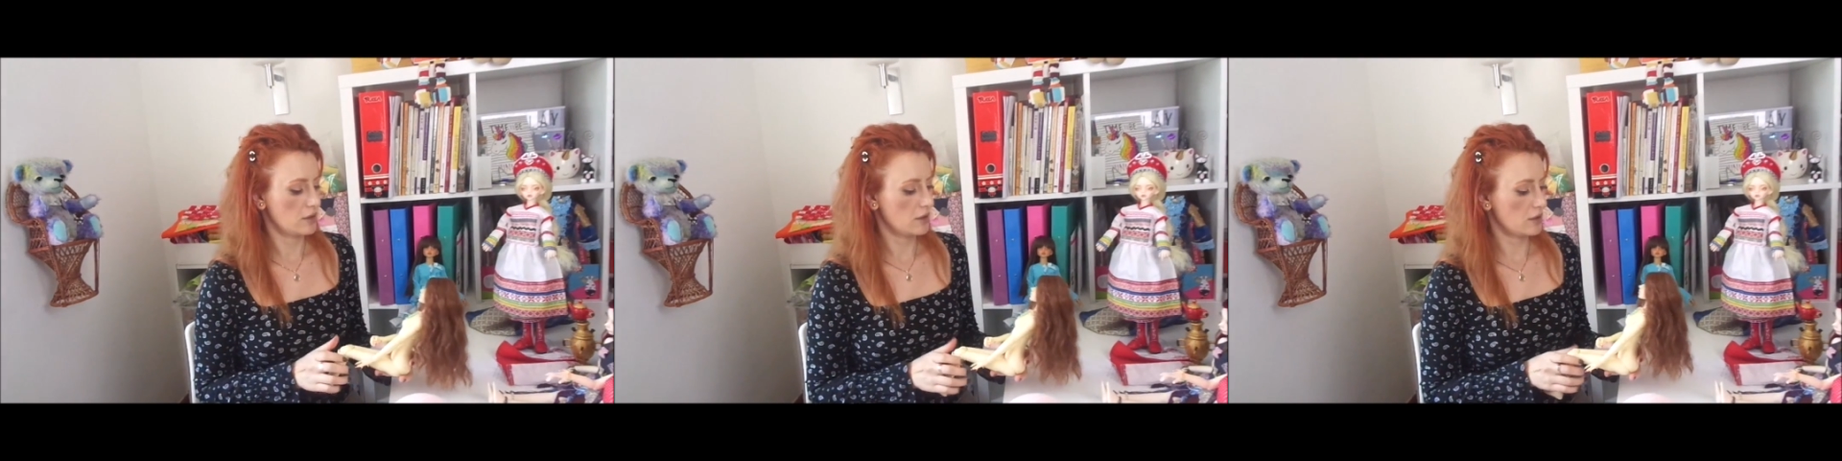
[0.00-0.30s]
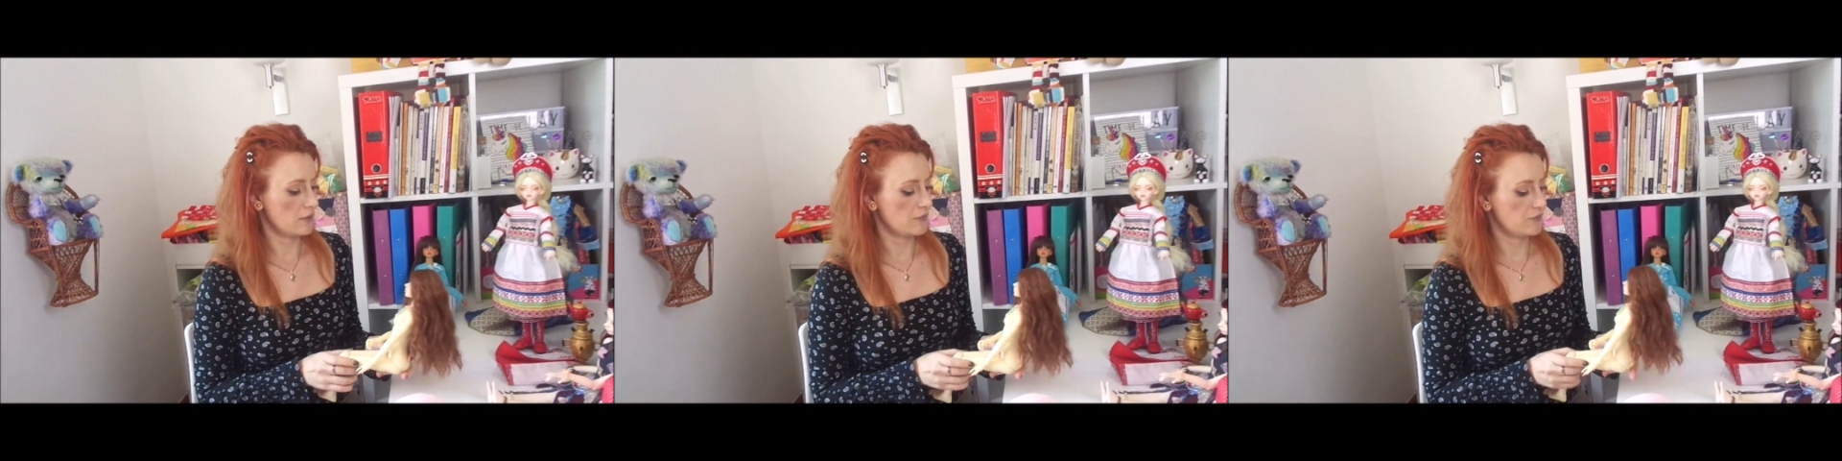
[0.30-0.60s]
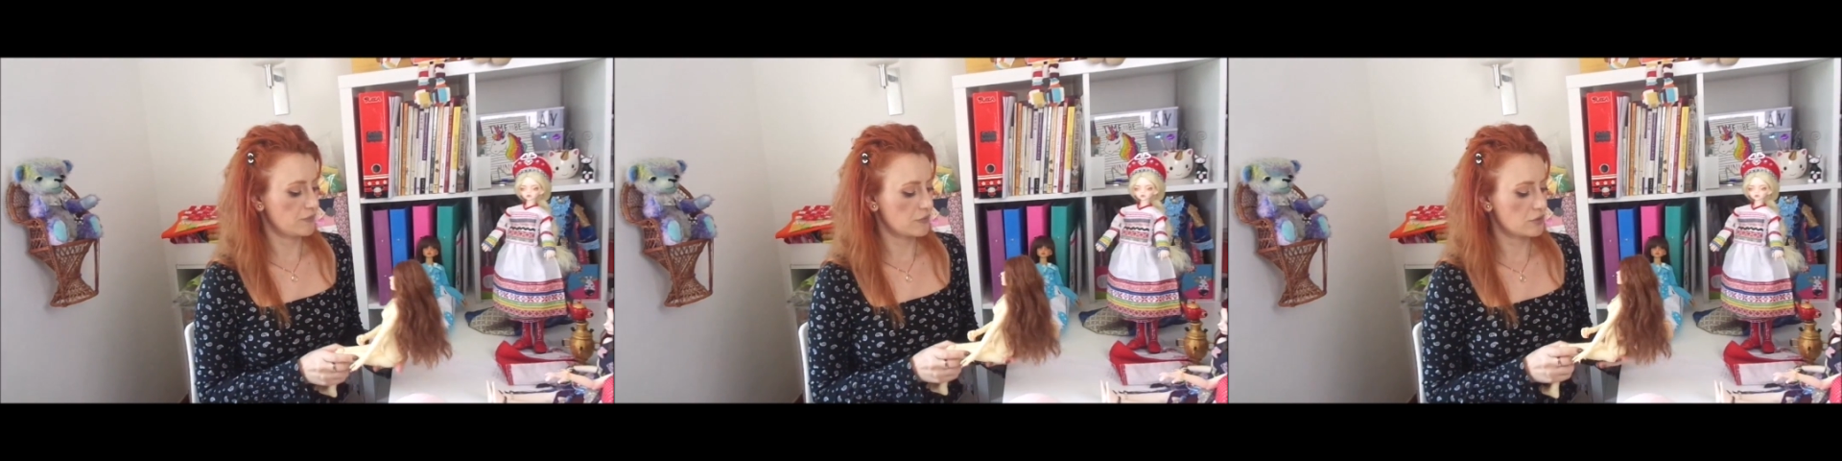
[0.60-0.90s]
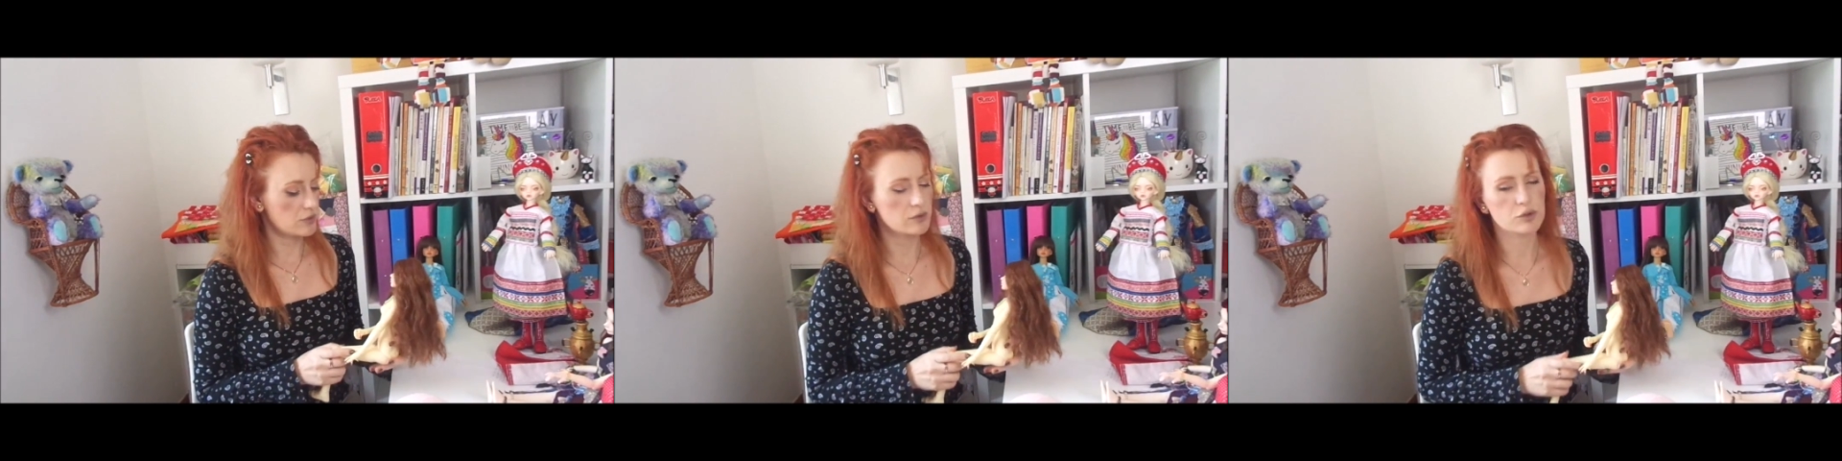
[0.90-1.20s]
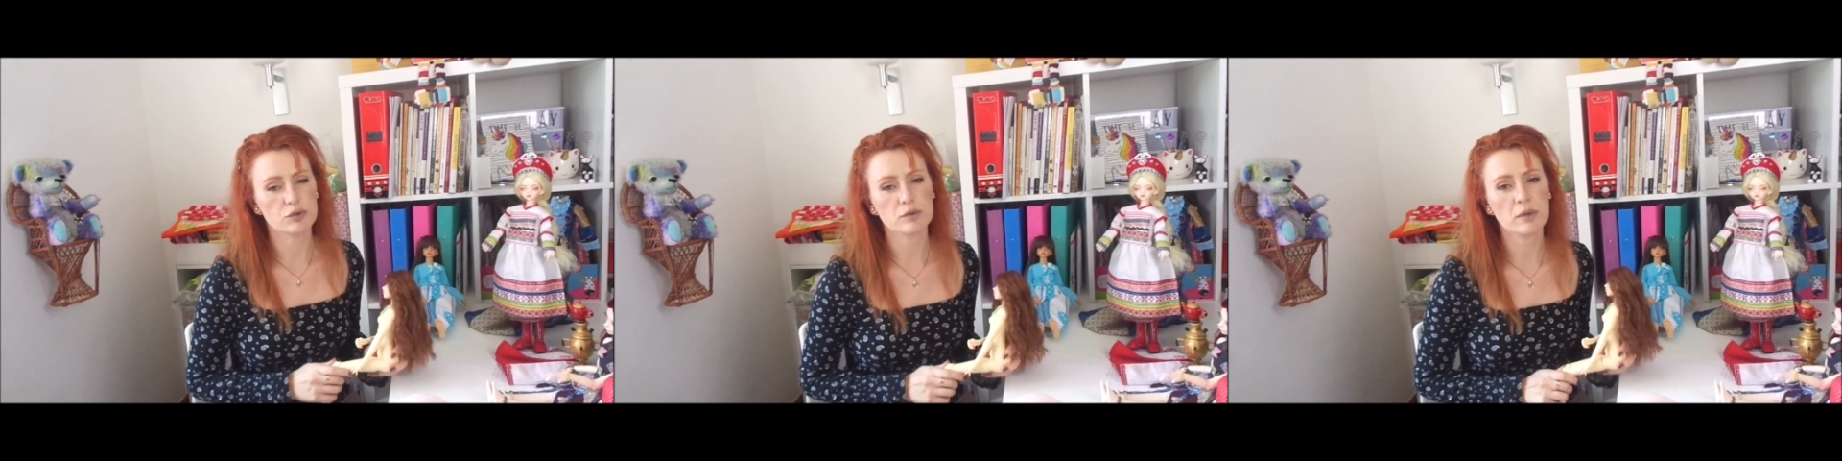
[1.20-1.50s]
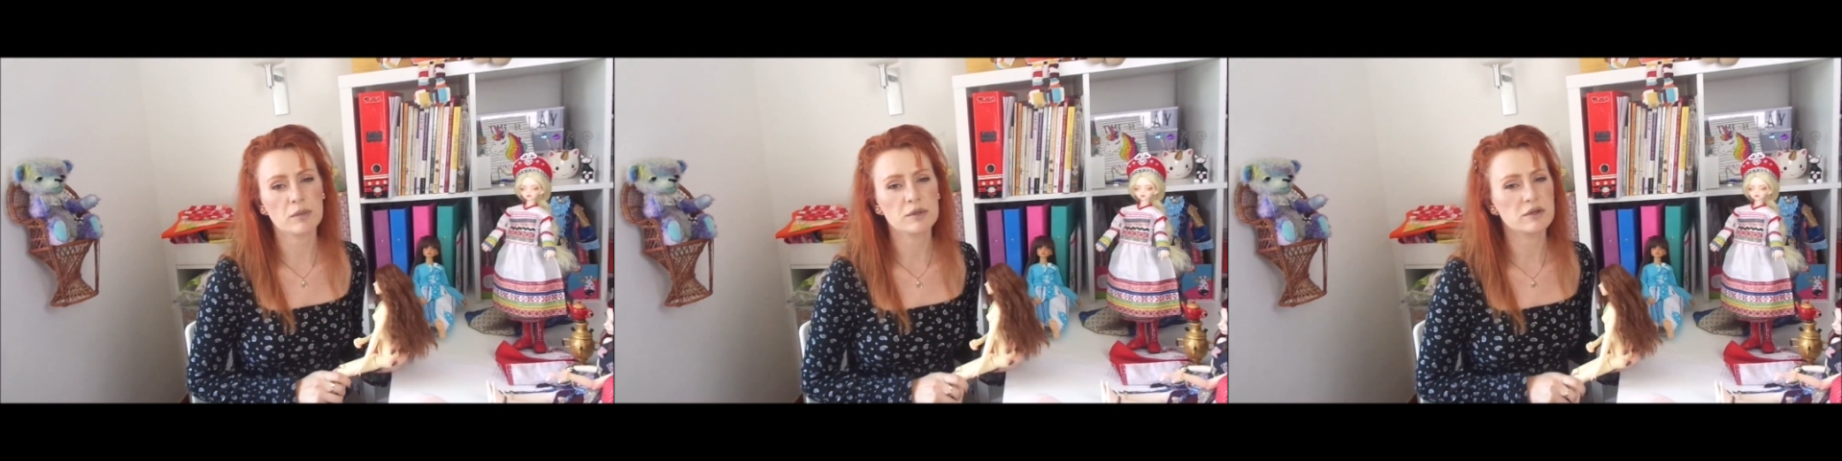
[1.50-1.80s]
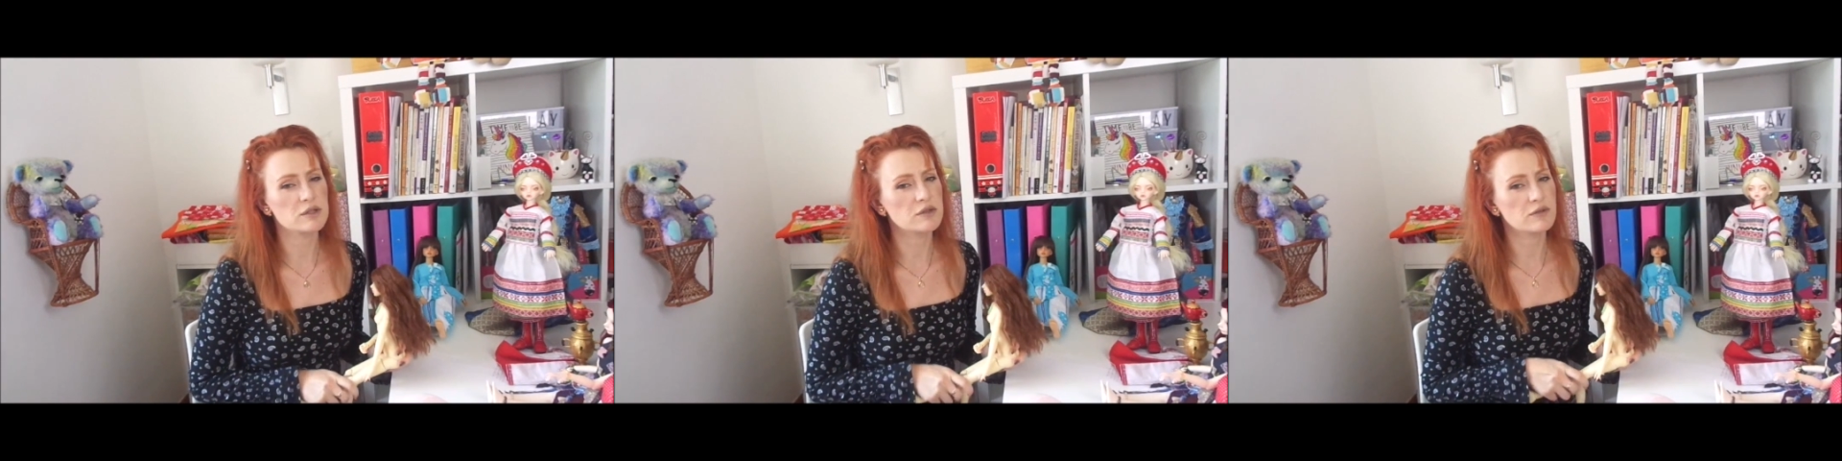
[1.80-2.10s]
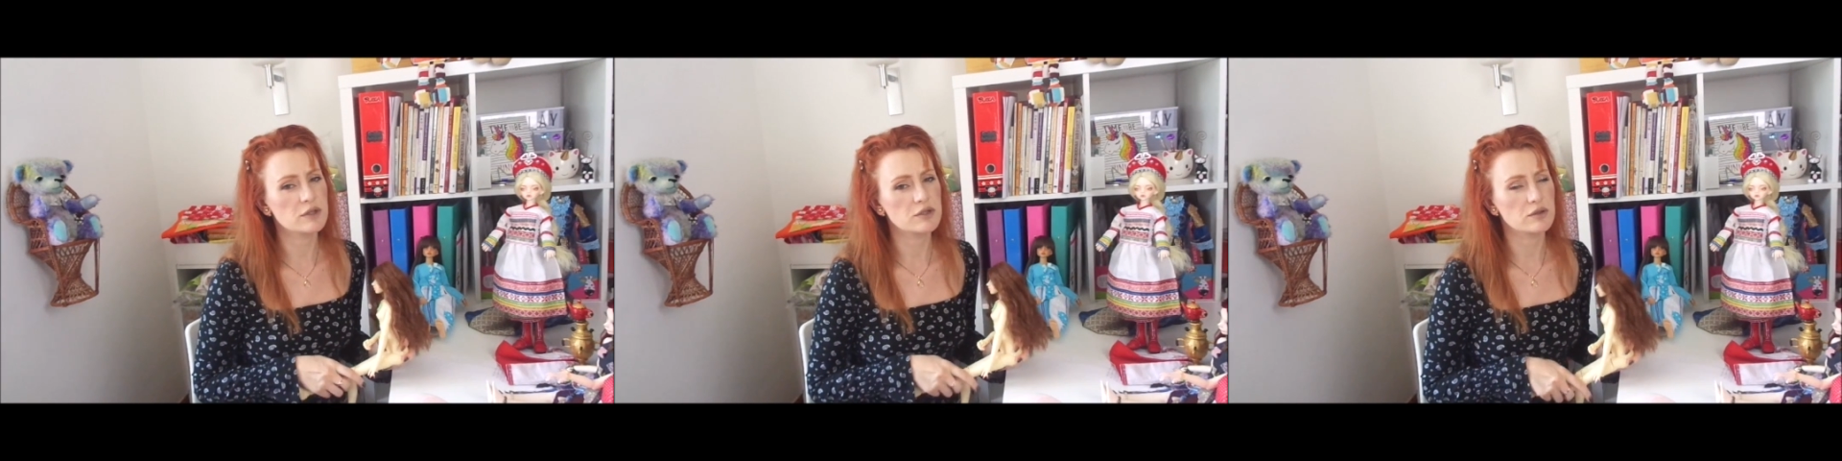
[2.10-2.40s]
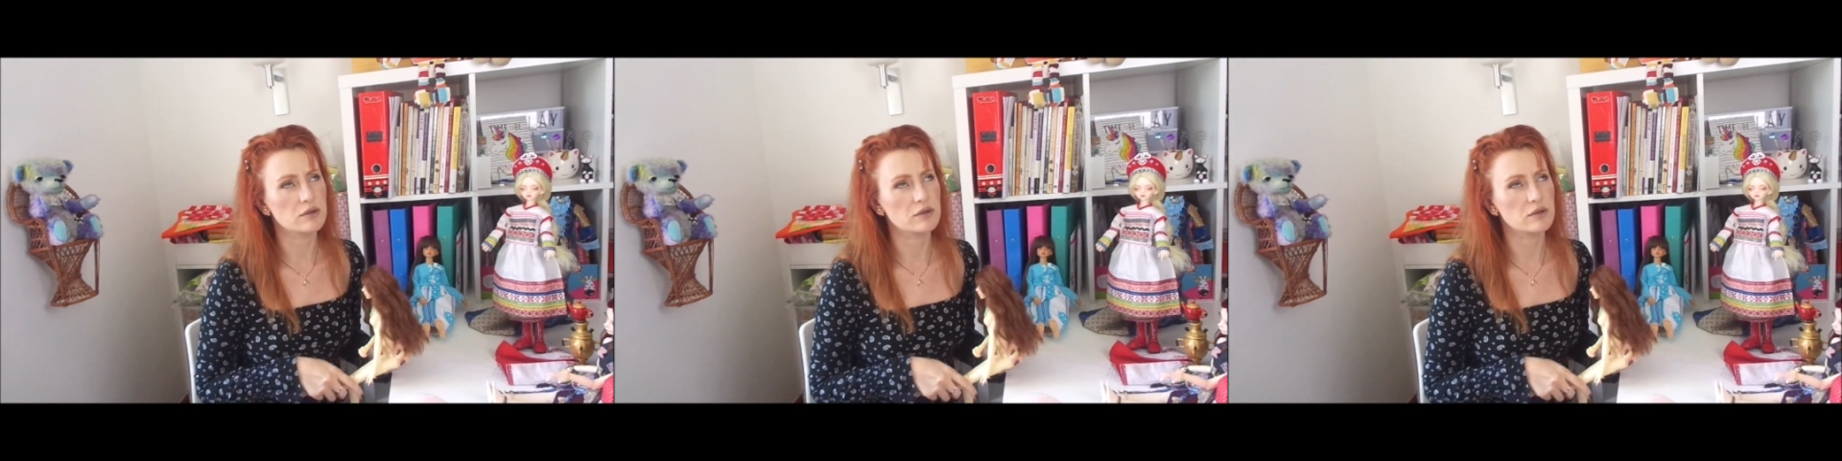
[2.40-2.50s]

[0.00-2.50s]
Do you remember there is a video,